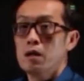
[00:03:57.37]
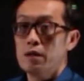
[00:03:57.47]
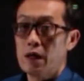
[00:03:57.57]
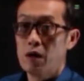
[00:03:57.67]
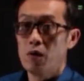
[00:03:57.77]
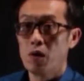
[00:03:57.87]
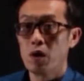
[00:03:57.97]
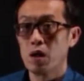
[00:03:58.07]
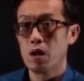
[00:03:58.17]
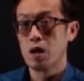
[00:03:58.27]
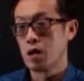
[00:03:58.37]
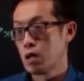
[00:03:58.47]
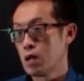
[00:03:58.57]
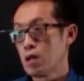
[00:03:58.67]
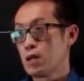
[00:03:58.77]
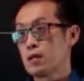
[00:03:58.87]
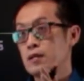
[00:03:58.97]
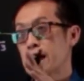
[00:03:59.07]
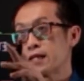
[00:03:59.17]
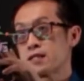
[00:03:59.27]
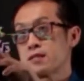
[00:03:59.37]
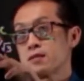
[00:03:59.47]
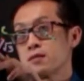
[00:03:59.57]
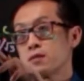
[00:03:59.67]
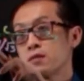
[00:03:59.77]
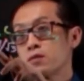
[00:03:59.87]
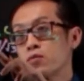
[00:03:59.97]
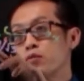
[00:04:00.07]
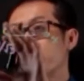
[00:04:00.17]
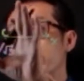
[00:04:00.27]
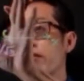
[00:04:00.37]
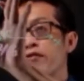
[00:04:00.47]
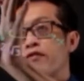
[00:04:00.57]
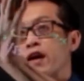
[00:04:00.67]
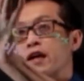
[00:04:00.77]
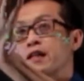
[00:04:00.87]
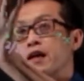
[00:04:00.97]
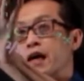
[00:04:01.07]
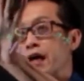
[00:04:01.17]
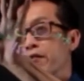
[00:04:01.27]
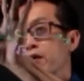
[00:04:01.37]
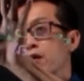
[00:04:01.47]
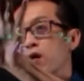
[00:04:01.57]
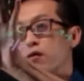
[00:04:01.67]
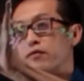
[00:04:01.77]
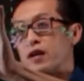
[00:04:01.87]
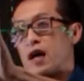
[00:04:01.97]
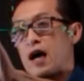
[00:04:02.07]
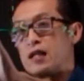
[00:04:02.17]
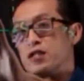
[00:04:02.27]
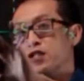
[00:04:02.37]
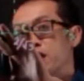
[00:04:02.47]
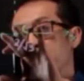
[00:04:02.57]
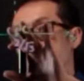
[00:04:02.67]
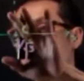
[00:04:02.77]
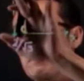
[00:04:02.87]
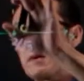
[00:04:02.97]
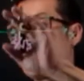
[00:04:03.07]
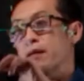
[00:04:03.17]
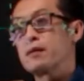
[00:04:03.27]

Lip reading: Now, next, we want to find the area of the unshaded part.